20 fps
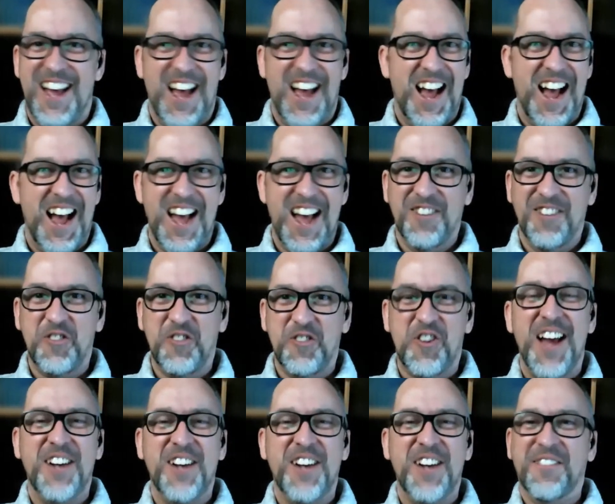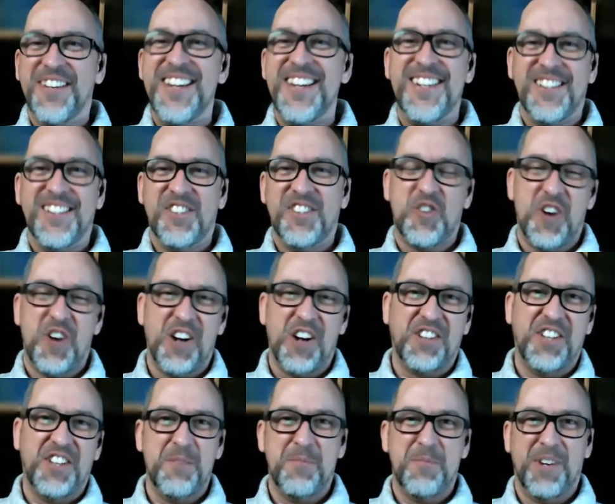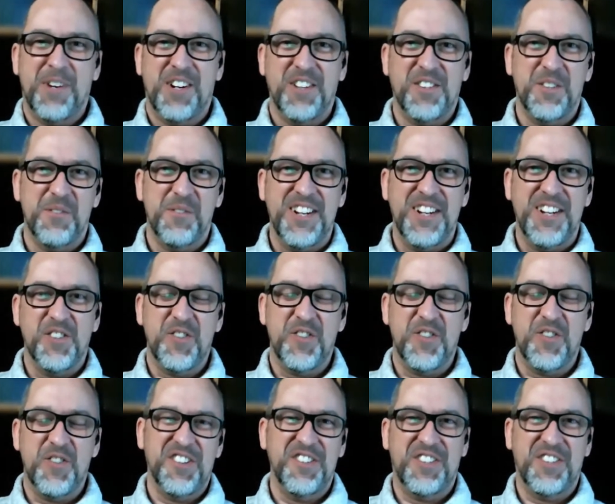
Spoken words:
I don't try to reconstruct it, because the reconstruction's